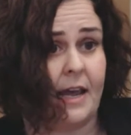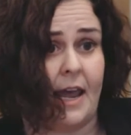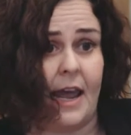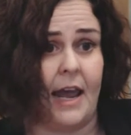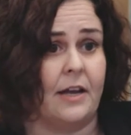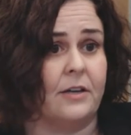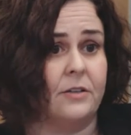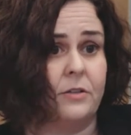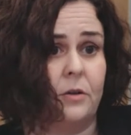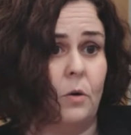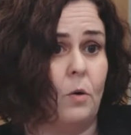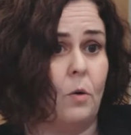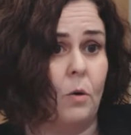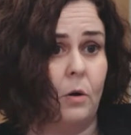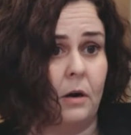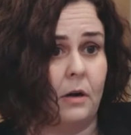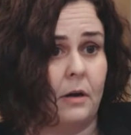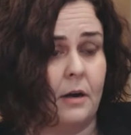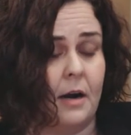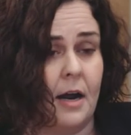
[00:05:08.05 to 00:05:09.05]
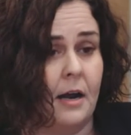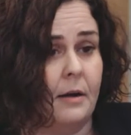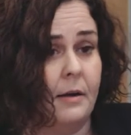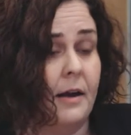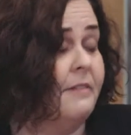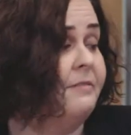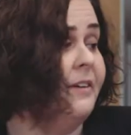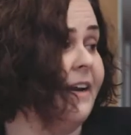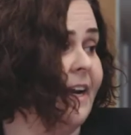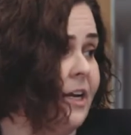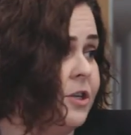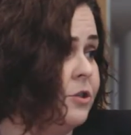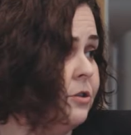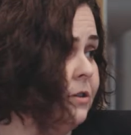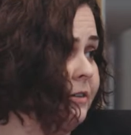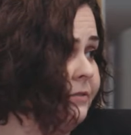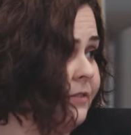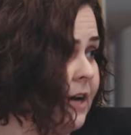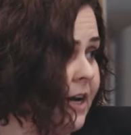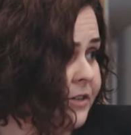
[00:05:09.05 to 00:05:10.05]
and or a
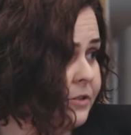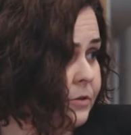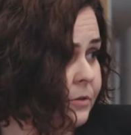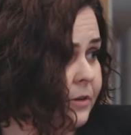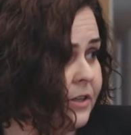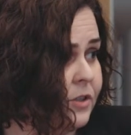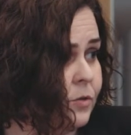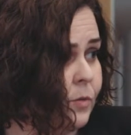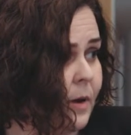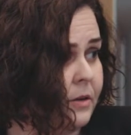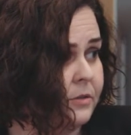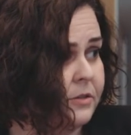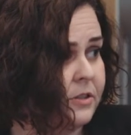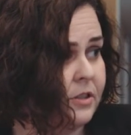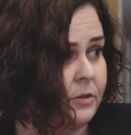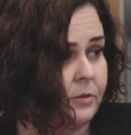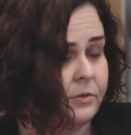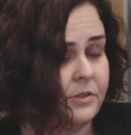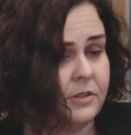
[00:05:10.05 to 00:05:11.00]
financial advisor as well too.